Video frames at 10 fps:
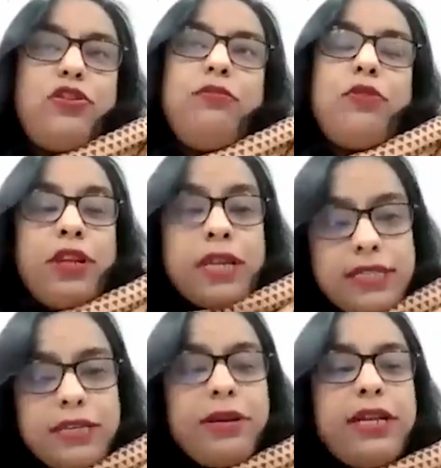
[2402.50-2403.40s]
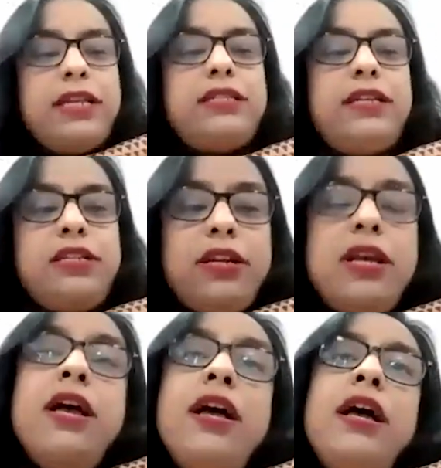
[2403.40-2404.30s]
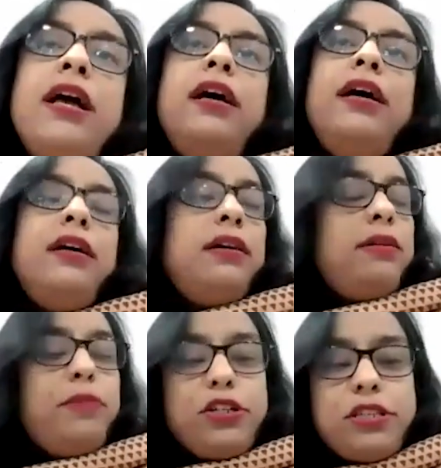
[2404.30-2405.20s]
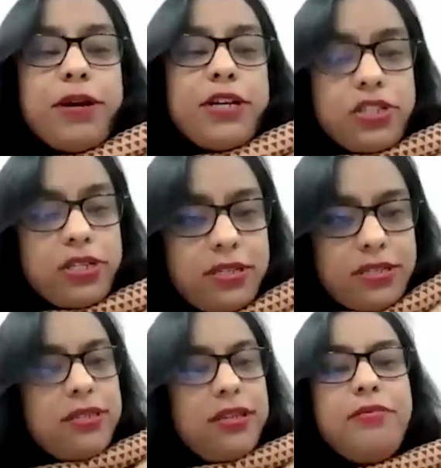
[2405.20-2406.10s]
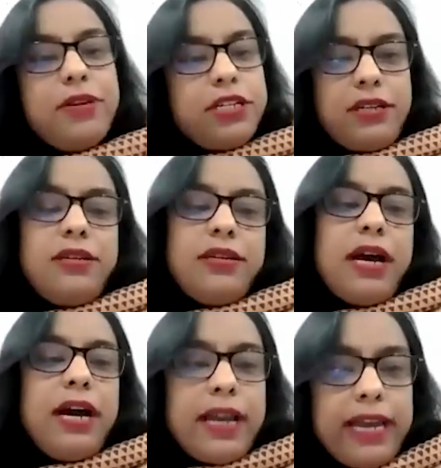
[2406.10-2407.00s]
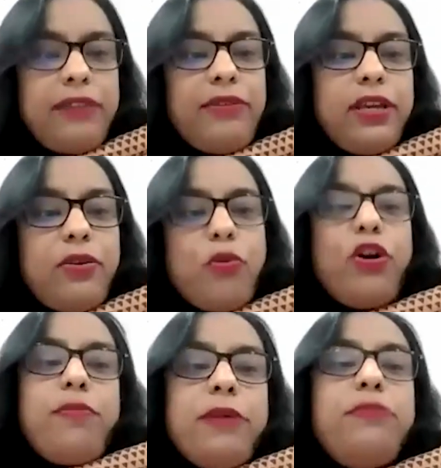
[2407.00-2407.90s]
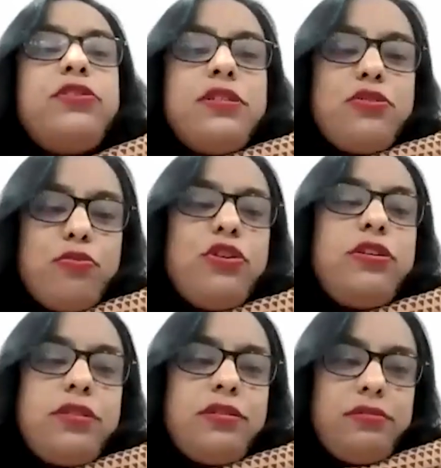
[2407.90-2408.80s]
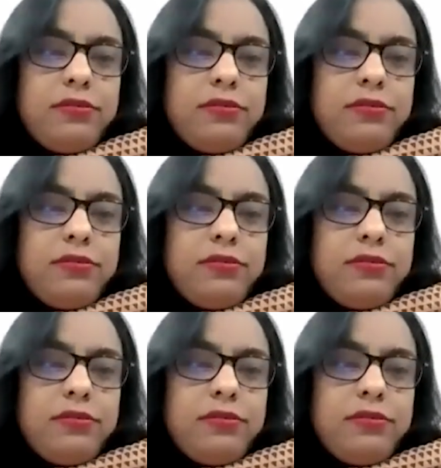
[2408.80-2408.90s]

on modernizing my data center, because the budget is limited. Again, whether what my business wants.